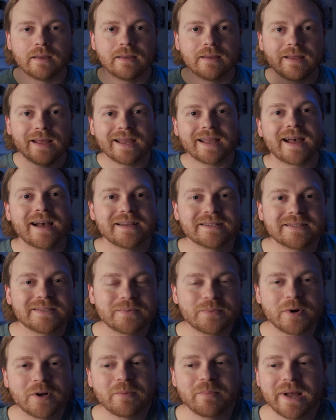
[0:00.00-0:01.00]
Hey guys,
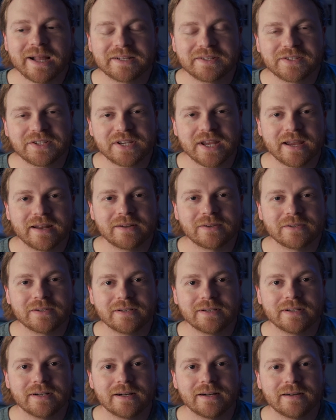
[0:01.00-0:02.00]
welcome back to the
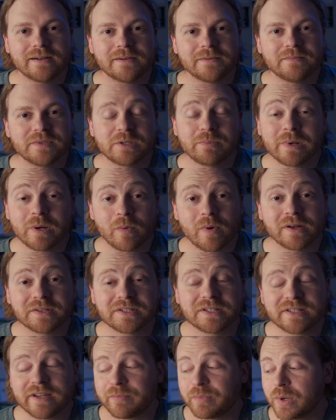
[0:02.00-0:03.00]
channel. It's been a while
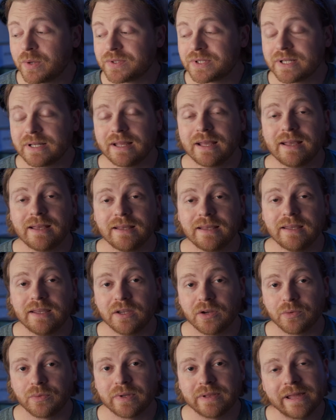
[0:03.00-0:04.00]
since I posted a
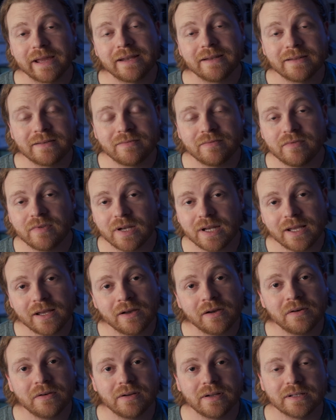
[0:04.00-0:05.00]
gear related
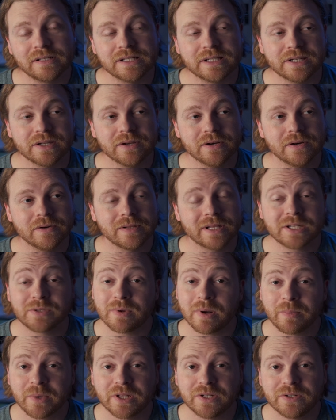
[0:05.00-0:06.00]
video, and so that's
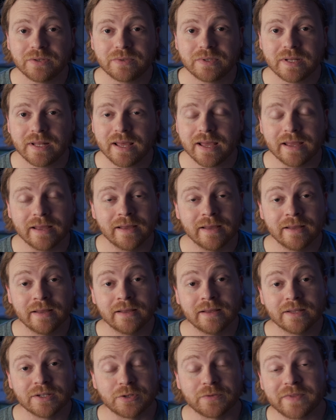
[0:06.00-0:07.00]
what I'm going to do today.
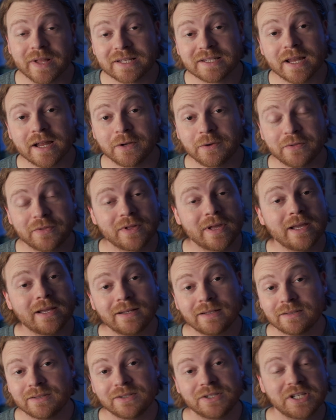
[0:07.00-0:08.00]
So if that's not your
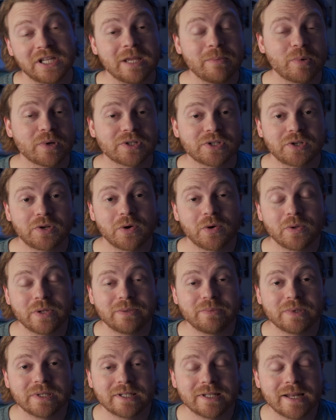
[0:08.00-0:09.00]
thing, just keep on
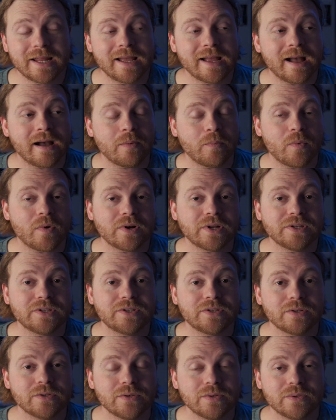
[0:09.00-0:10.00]
scrolling, but today I wanted
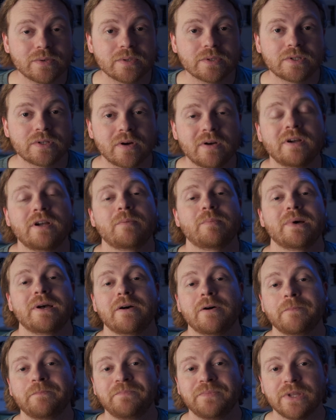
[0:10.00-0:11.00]
to talk
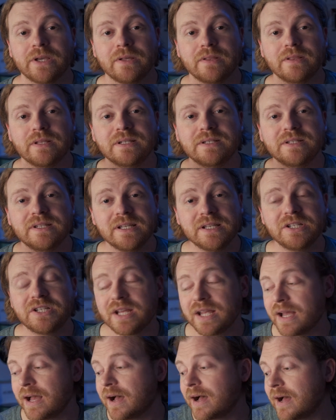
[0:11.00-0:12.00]
about the
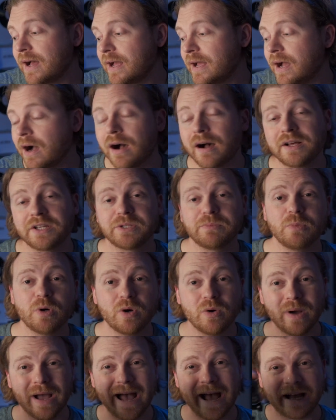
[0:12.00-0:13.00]
DJI
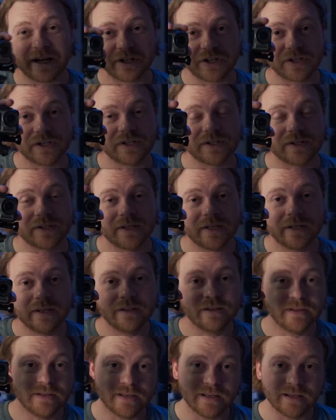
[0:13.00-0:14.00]
Osmo Action,
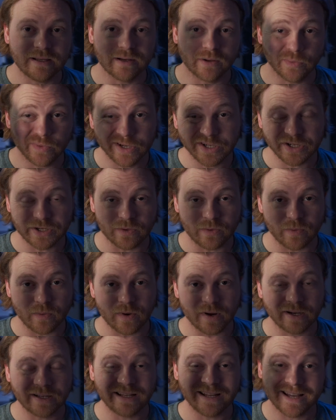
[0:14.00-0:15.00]
the original
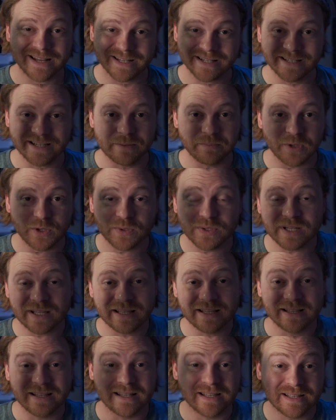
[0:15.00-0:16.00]
one. Yes, I'm using
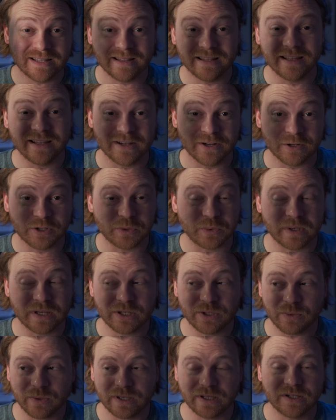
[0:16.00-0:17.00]
it in the year
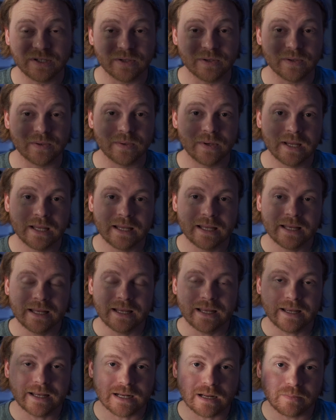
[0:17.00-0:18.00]
2022,
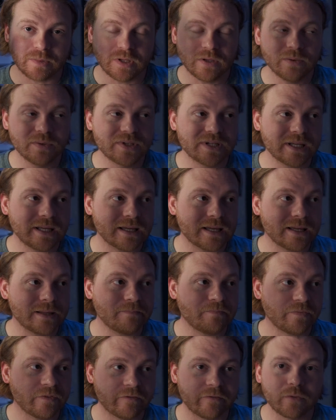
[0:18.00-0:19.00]
and I'm using
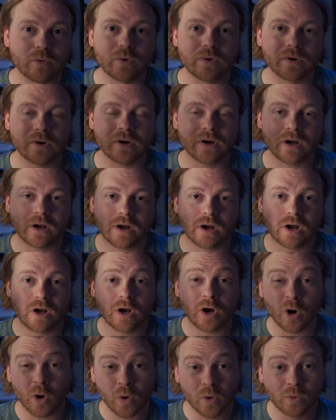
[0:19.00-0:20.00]
it for
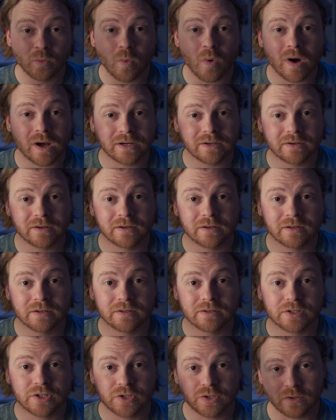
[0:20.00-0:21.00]
cold water
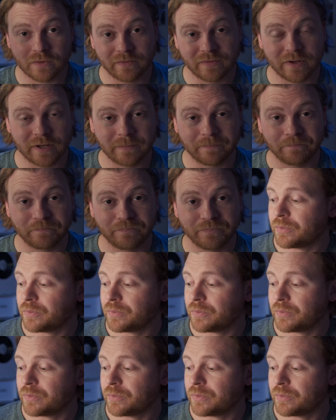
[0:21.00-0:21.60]
surfing.